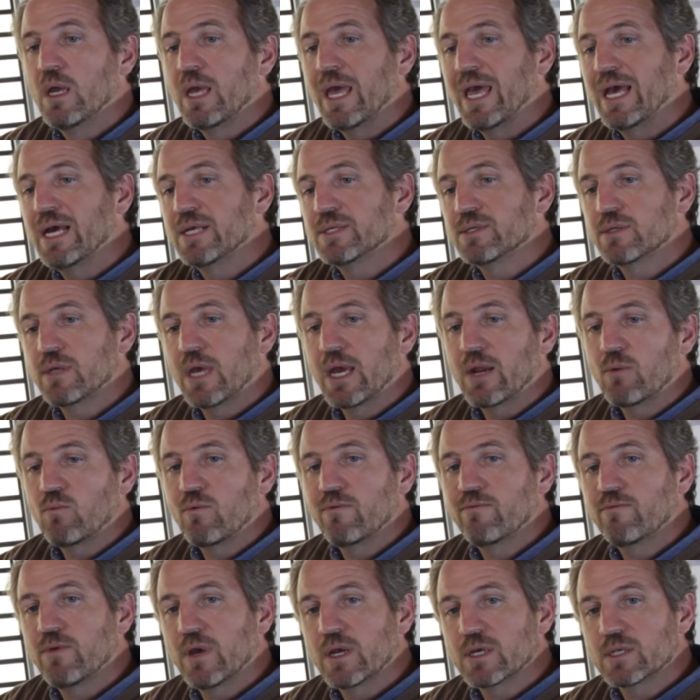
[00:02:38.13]
as light
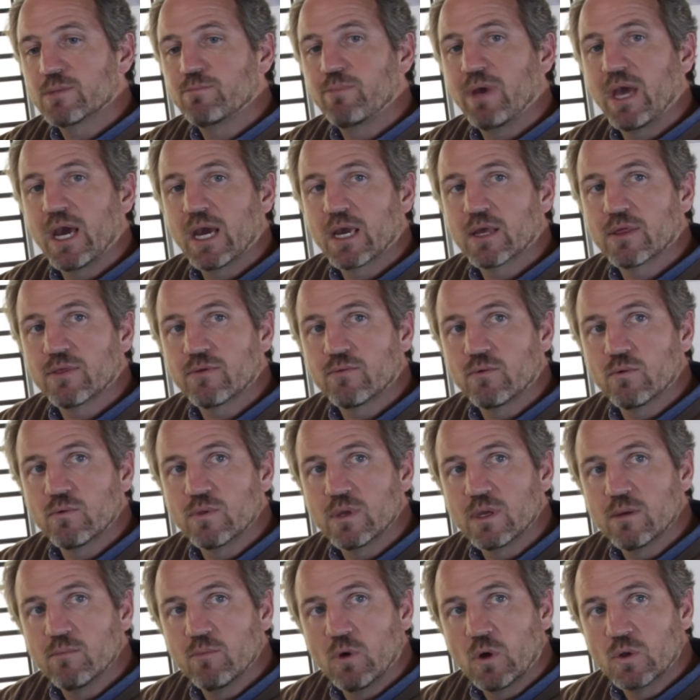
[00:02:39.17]
reflects back through
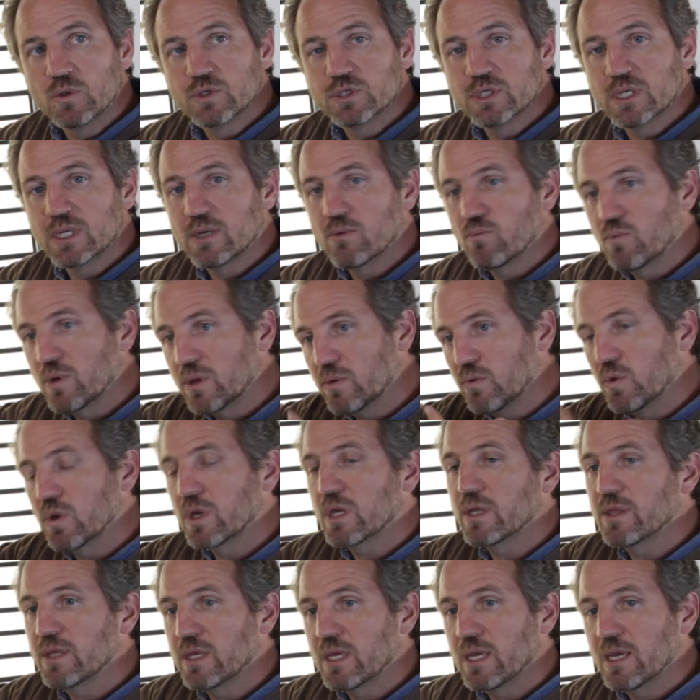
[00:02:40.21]
the emulsion and we look
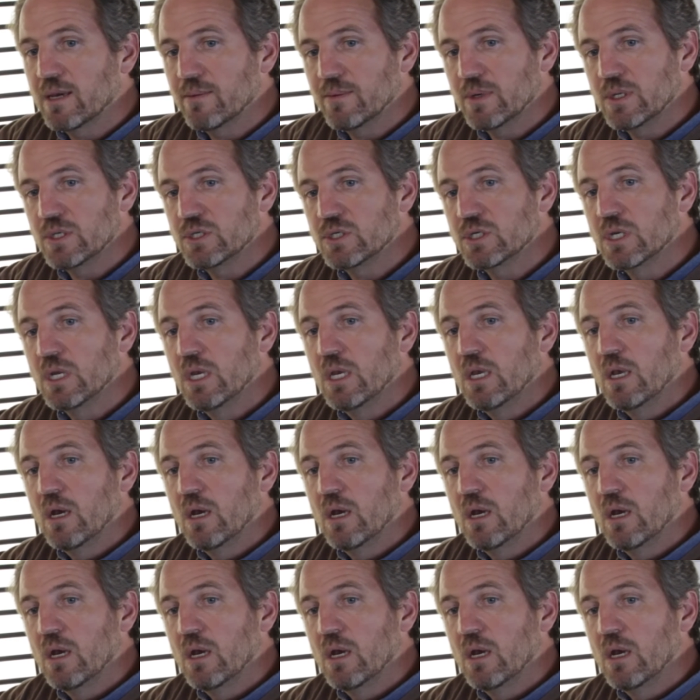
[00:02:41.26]
at the image,